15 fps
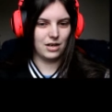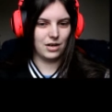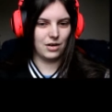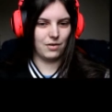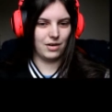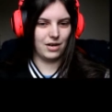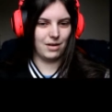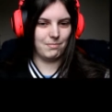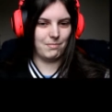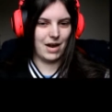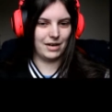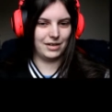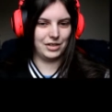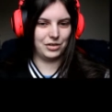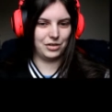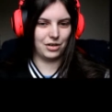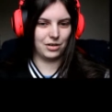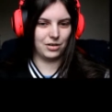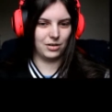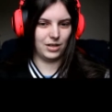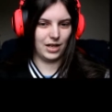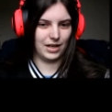Go in a merry
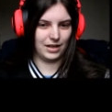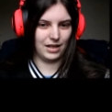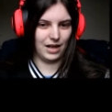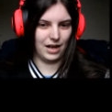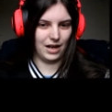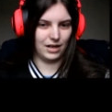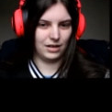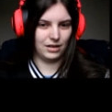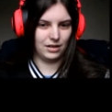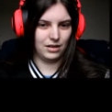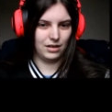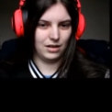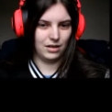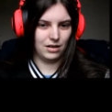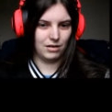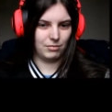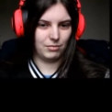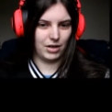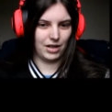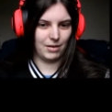circle like that. Bring